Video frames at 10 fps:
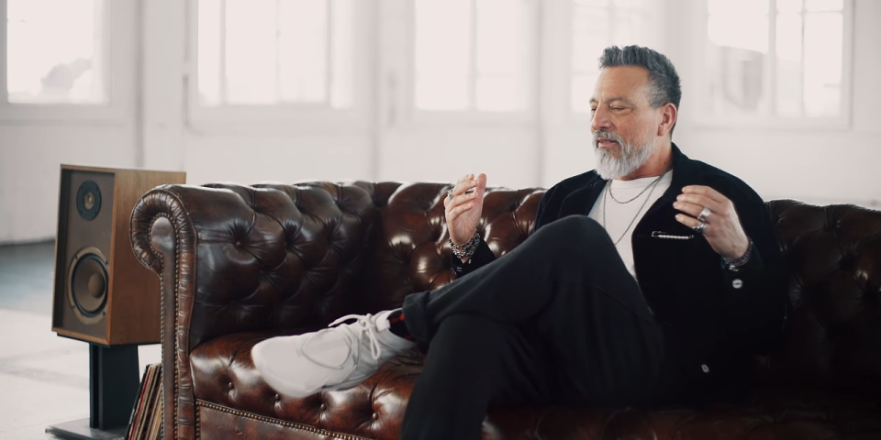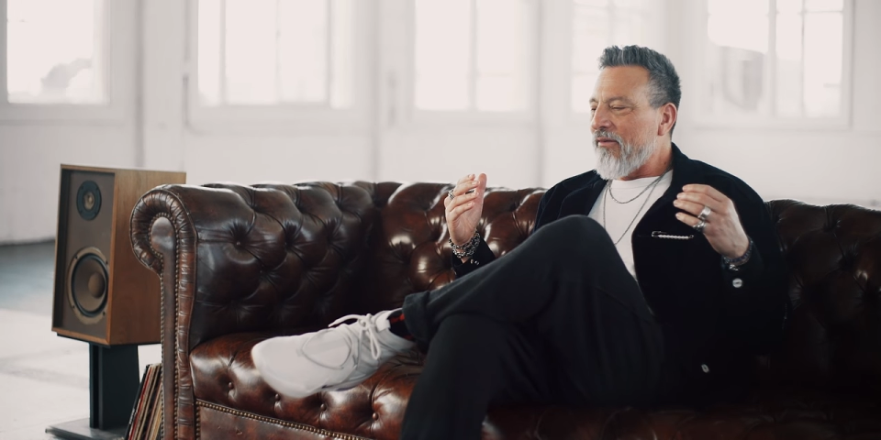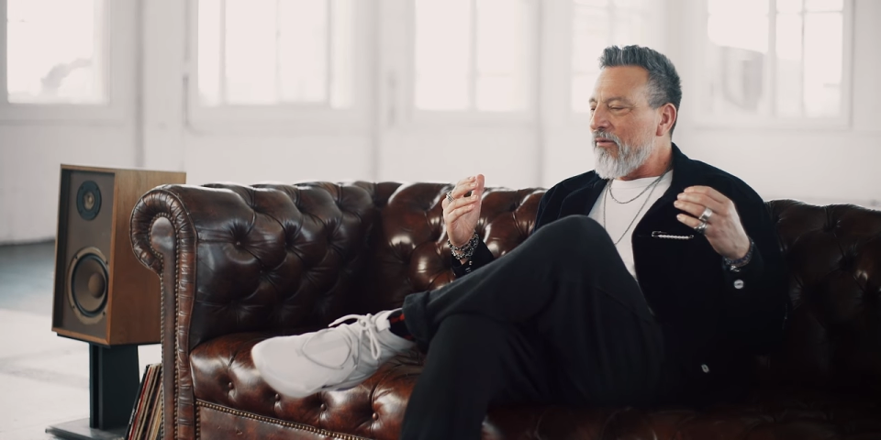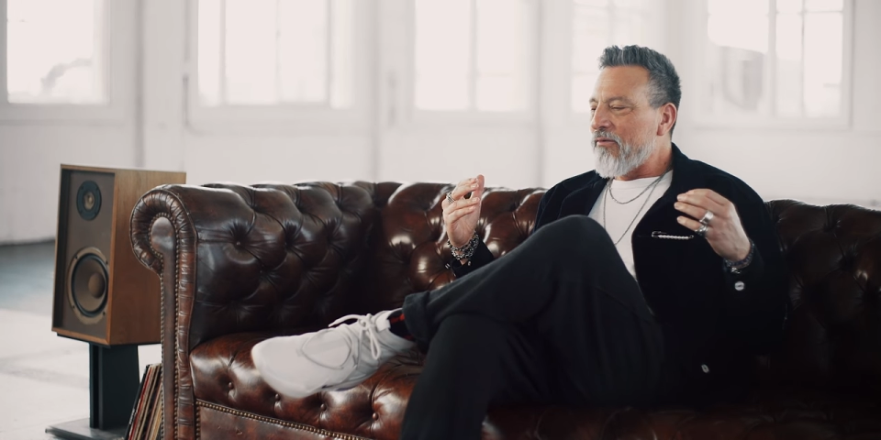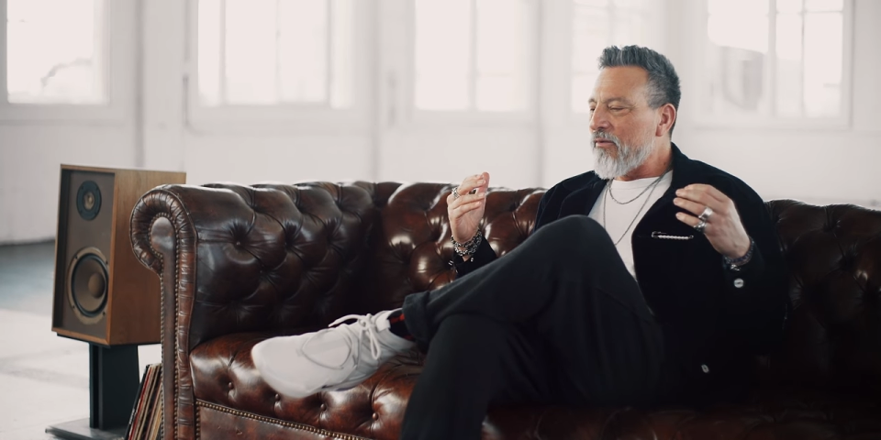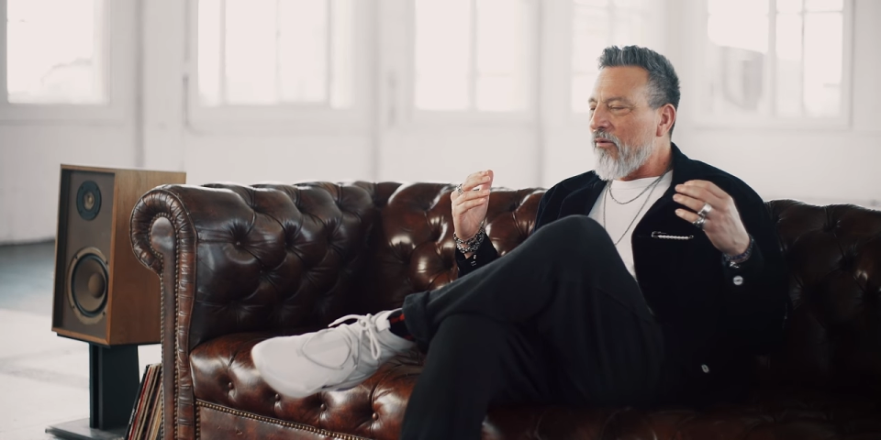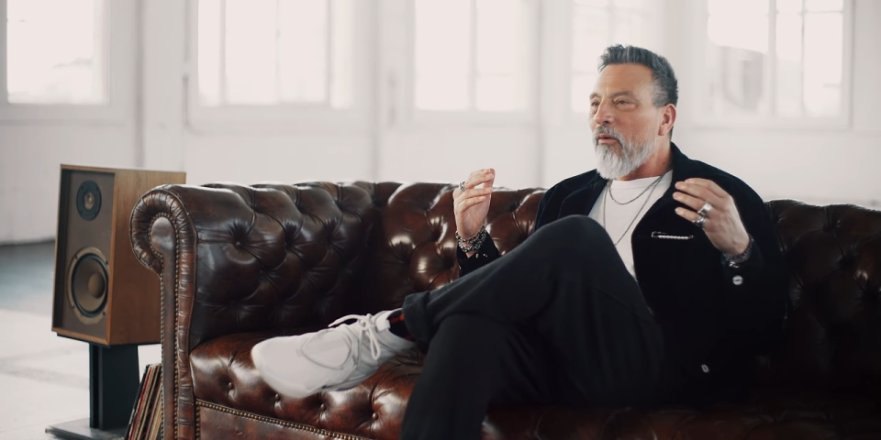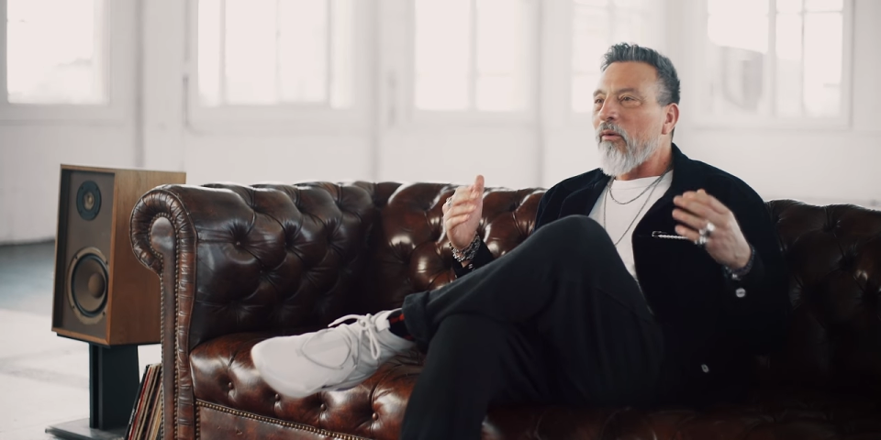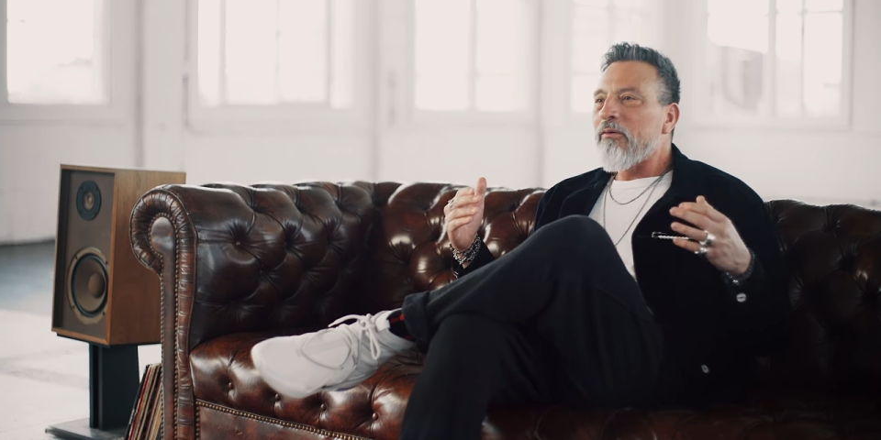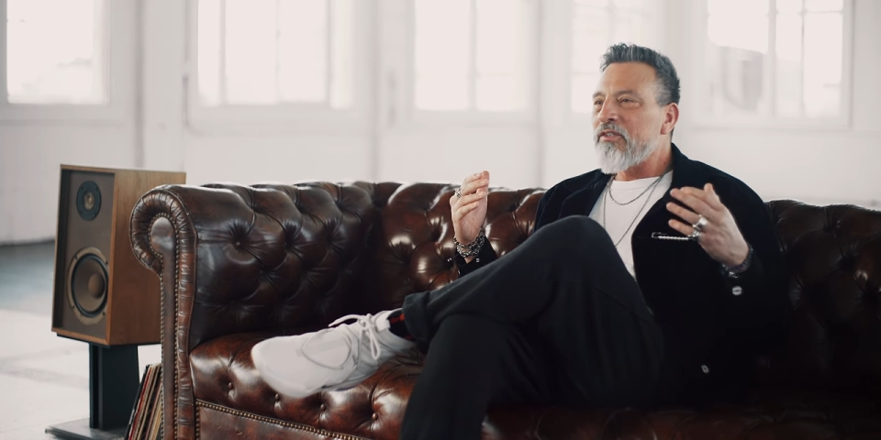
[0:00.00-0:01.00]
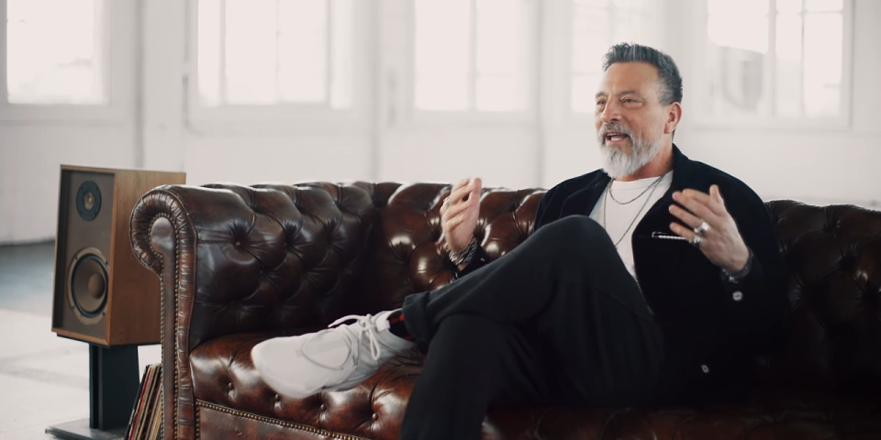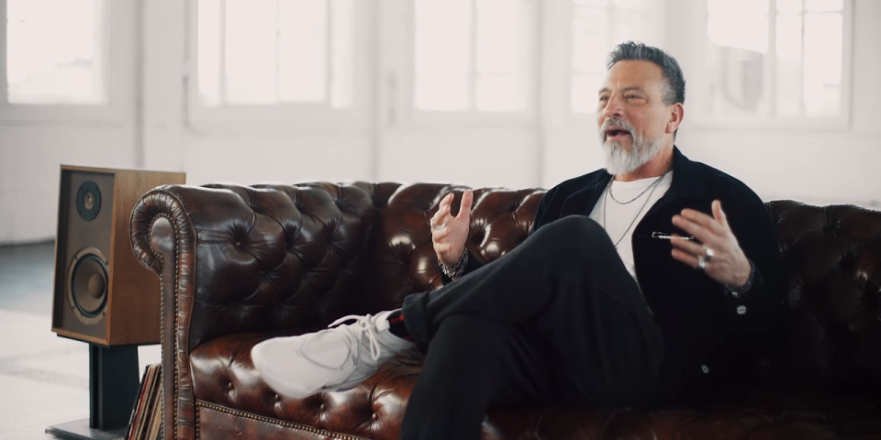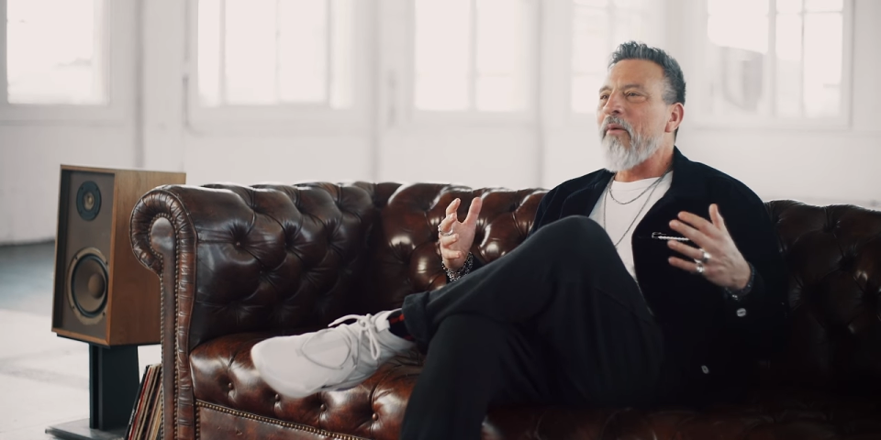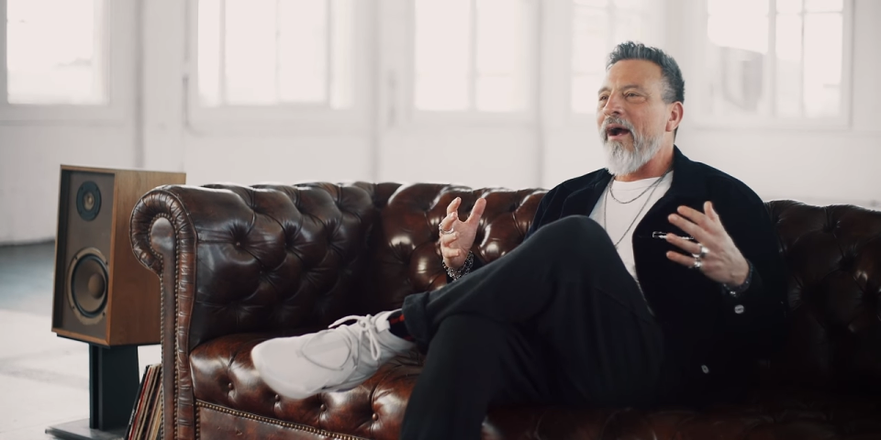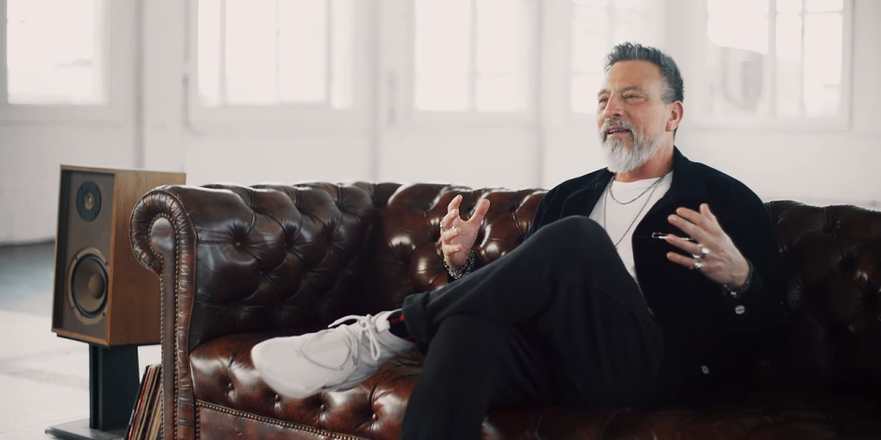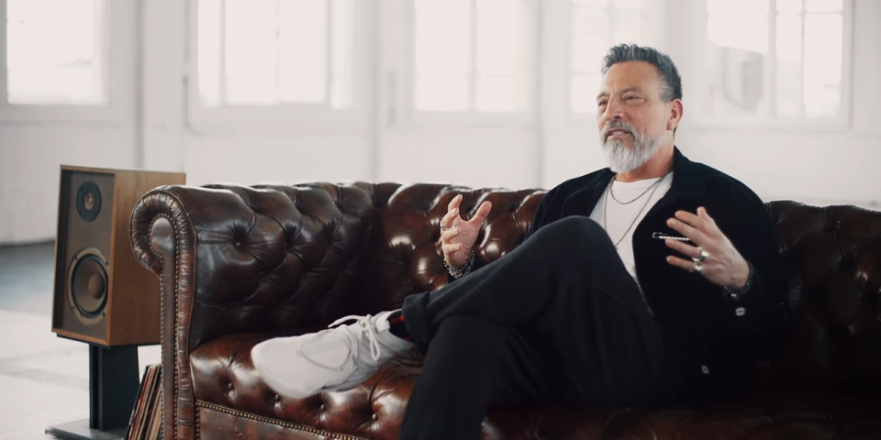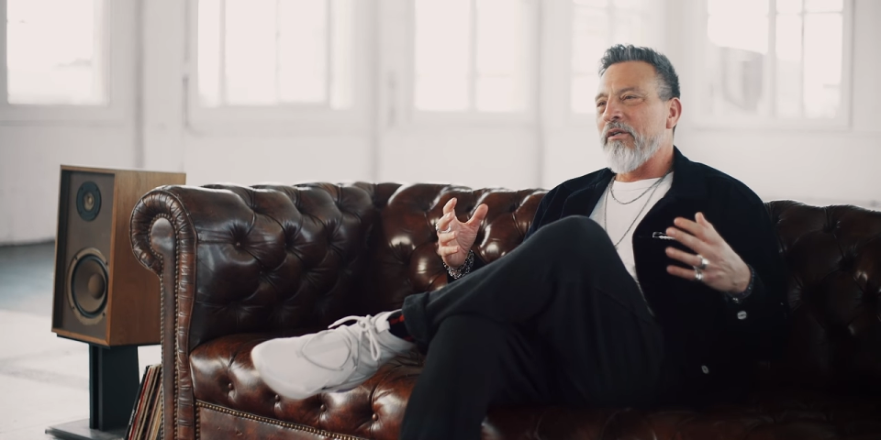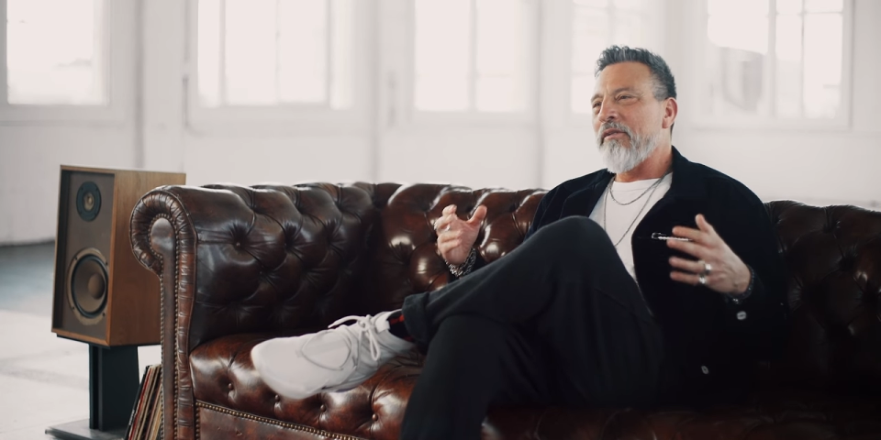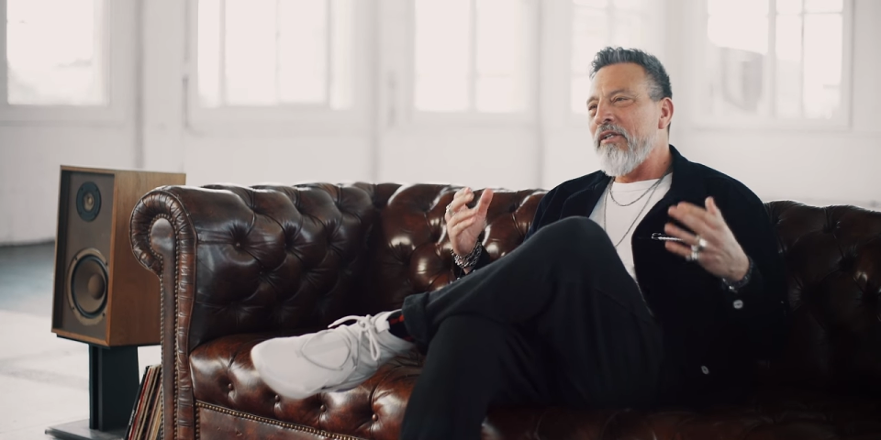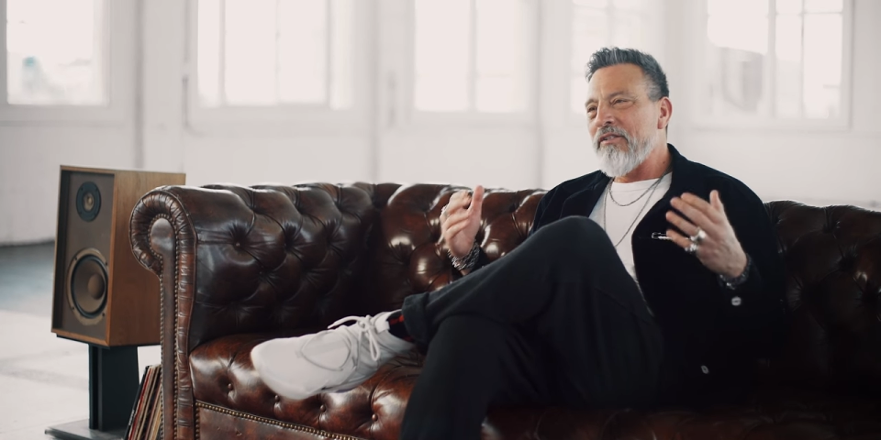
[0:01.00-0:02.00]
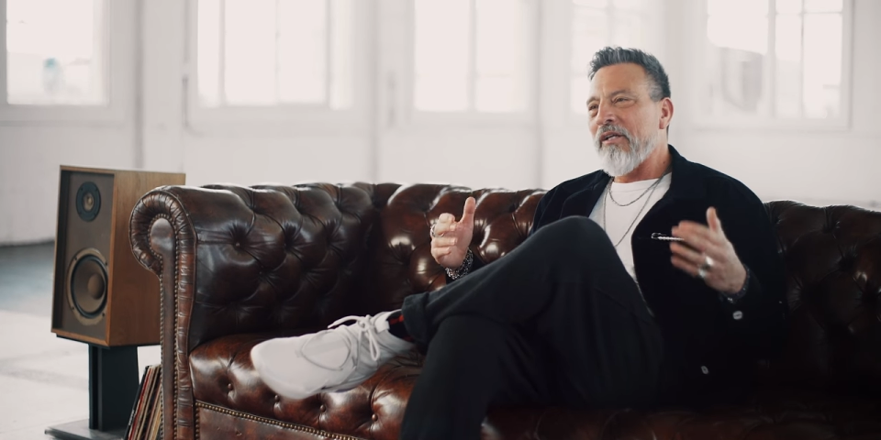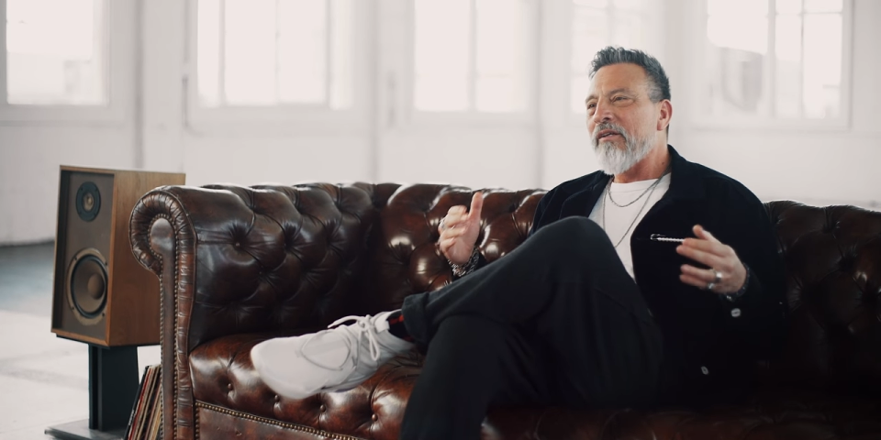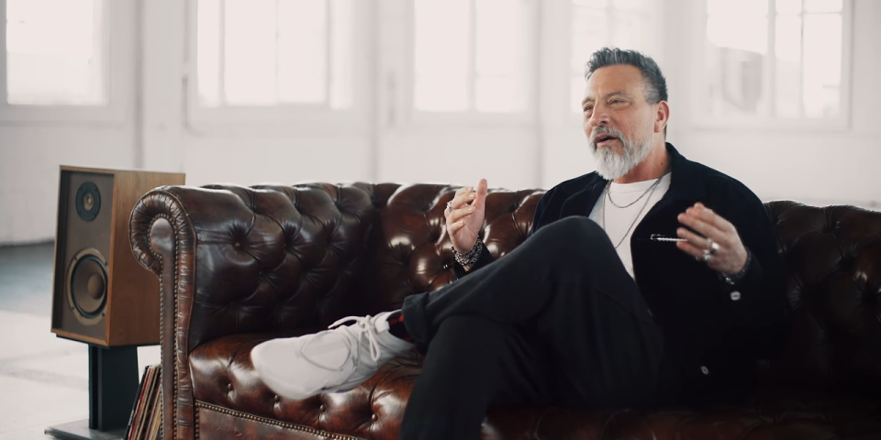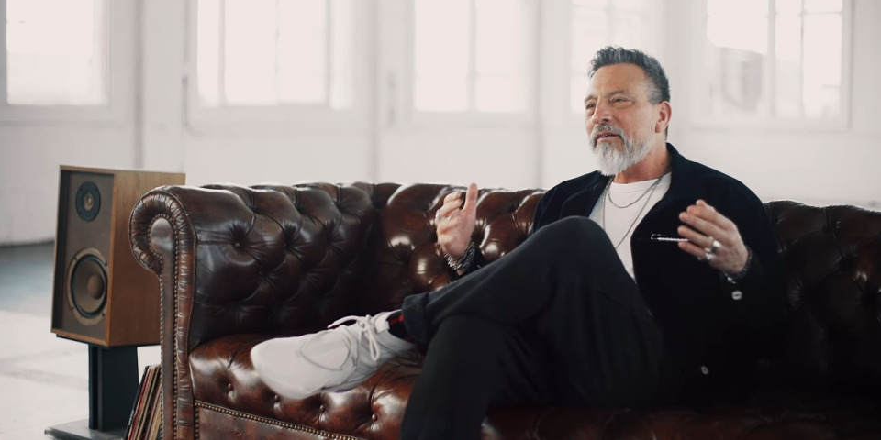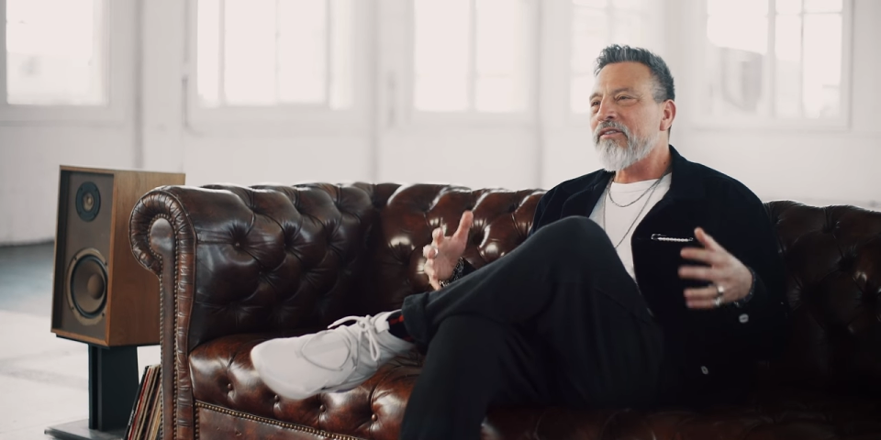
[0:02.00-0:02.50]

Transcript: old samurais who are teaching young